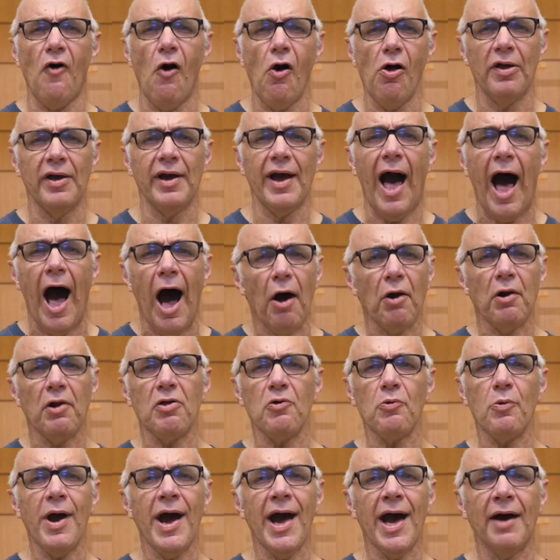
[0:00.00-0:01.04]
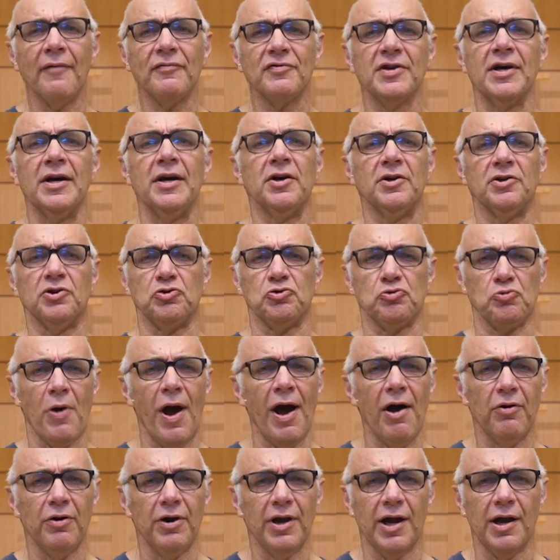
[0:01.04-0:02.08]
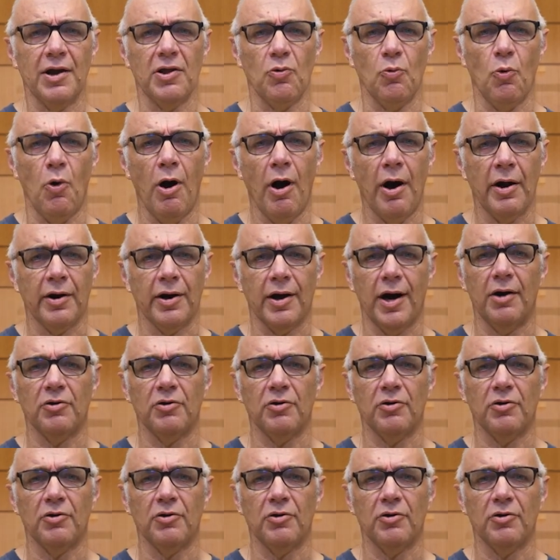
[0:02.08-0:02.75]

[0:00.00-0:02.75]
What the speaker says: falling out of the raft, drowning in the water.